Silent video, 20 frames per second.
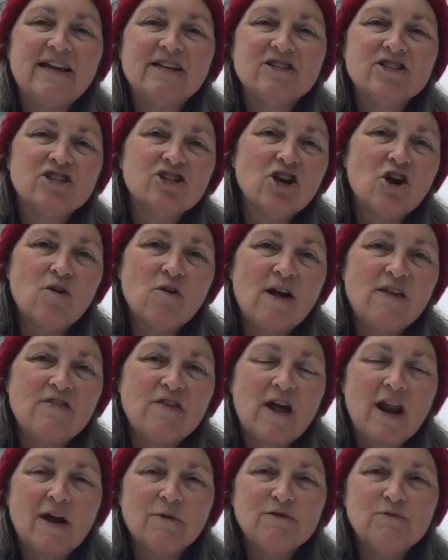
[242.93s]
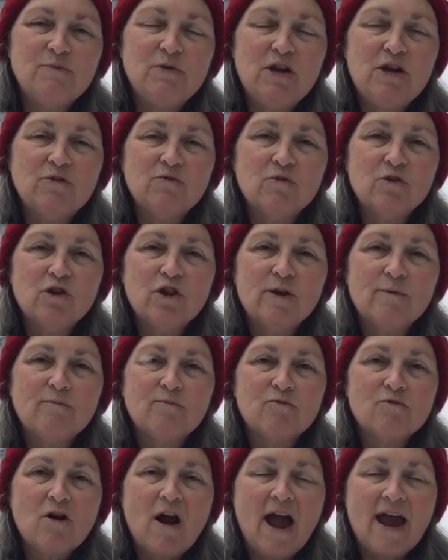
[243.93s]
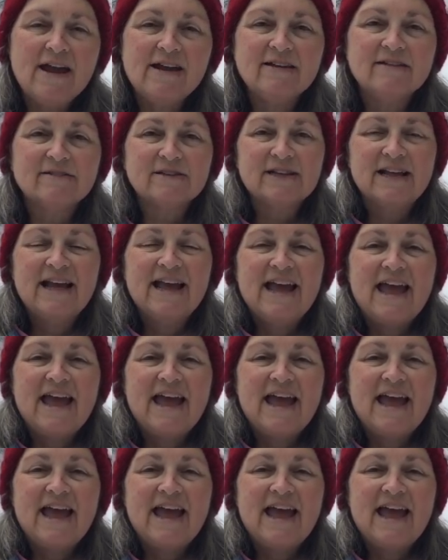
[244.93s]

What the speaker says: And so I thought I was being really bright,